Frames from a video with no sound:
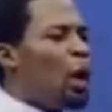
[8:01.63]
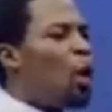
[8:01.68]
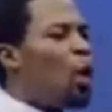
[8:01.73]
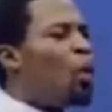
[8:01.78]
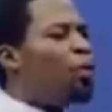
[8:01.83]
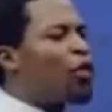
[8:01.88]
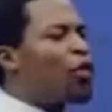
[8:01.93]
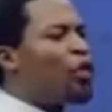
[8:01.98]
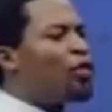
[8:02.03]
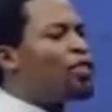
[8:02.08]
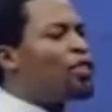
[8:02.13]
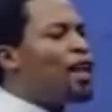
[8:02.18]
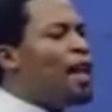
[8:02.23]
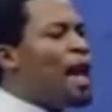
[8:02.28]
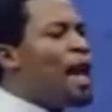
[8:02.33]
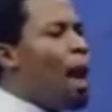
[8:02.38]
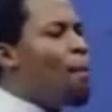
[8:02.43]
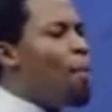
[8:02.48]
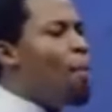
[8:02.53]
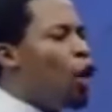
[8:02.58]
becomes
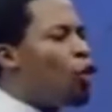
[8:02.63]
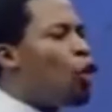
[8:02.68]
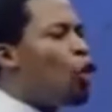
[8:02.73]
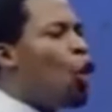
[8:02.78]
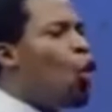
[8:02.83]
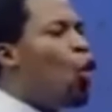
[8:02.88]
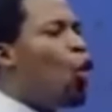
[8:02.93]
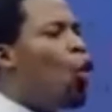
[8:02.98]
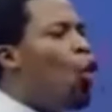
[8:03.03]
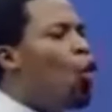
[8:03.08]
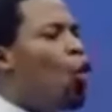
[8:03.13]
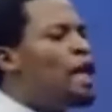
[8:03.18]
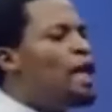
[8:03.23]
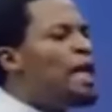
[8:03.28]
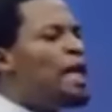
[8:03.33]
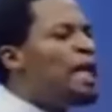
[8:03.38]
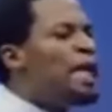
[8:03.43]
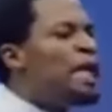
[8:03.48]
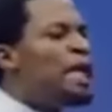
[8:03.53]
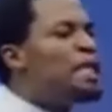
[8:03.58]
concerned about who
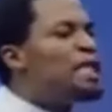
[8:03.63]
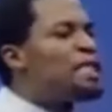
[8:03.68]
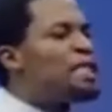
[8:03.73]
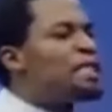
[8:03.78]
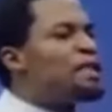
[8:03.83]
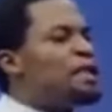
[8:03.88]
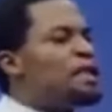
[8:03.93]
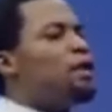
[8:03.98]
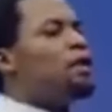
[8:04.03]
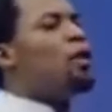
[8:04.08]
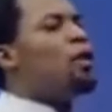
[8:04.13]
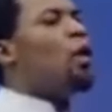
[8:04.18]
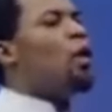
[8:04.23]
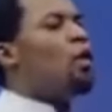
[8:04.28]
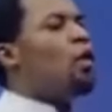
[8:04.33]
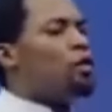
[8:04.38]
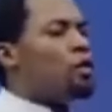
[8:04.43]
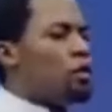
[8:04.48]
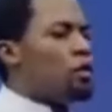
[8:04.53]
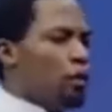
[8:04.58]
he is in
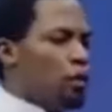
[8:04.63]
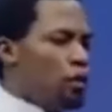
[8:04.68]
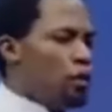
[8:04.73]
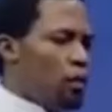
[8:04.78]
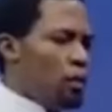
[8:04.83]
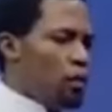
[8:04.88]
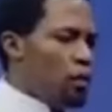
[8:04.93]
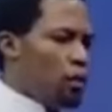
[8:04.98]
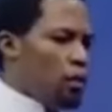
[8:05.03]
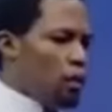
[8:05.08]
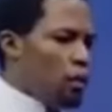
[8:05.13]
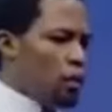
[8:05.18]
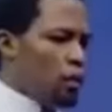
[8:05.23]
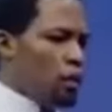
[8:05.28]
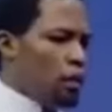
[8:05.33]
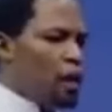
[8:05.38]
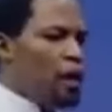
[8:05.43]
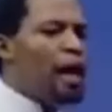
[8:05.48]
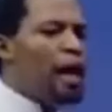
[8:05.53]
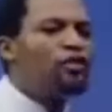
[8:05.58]
God.
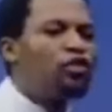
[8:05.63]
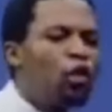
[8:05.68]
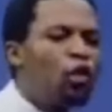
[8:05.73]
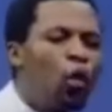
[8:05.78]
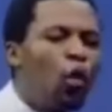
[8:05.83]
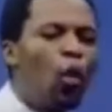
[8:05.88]
He has